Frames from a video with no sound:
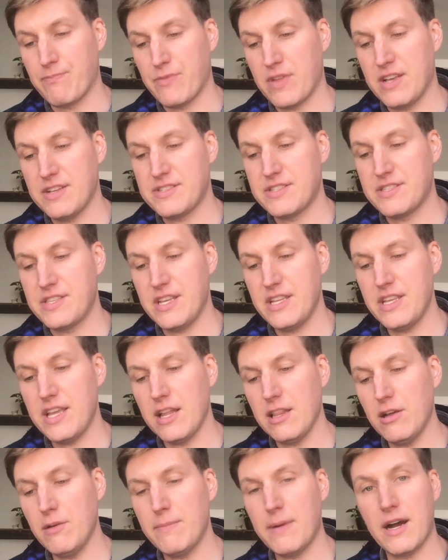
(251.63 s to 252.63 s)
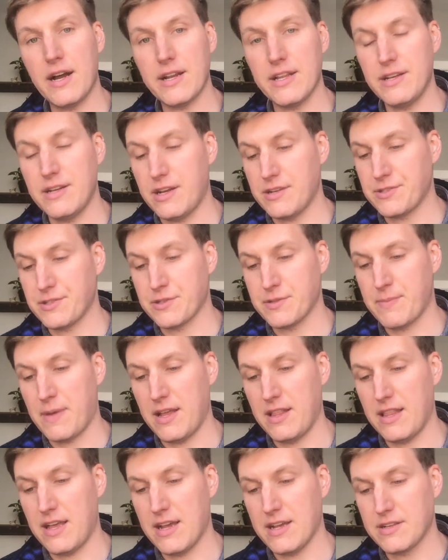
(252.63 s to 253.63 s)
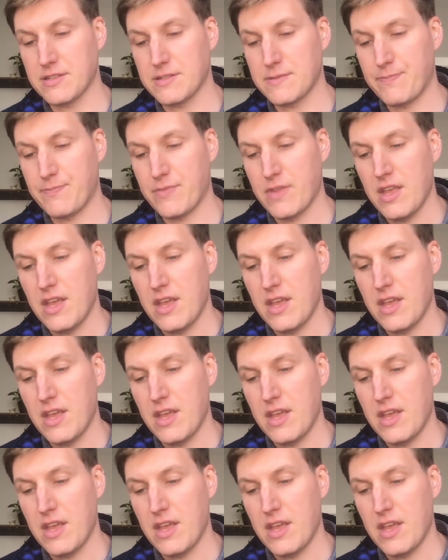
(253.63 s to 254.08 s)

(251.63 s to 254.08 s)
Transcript: His thin yellow body nuzzles my legs.